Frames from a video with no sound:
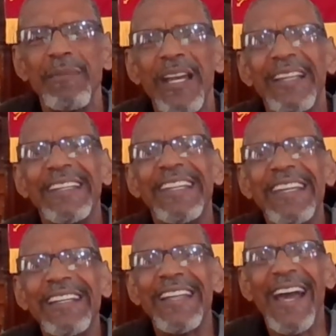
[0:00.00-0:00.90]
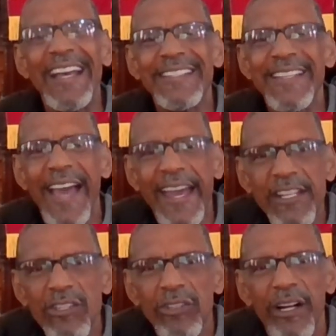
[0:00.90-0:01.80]
did as the angel
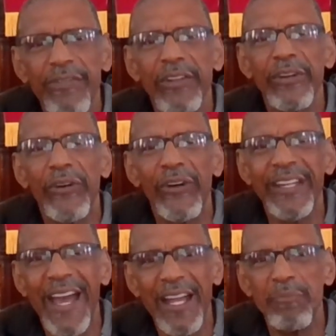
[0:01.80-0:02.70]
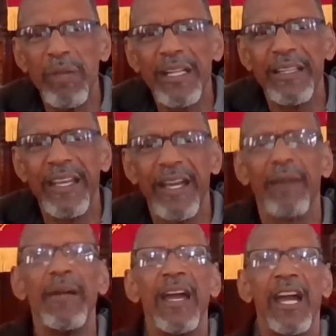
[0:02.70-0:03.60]
of the Lord had bidden him
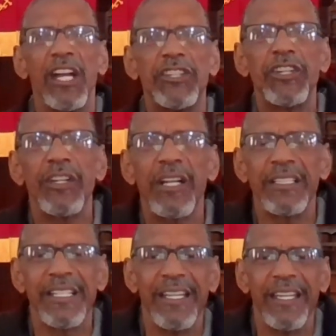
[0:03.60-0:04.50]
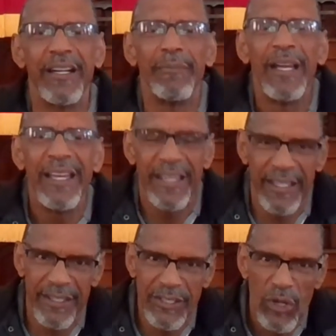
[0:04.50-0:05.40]
and took unto him
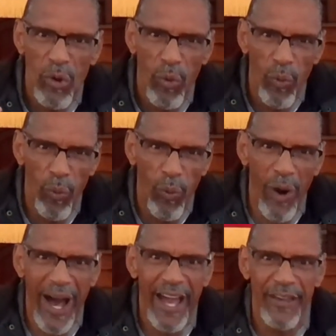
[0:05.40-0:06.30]
his wife.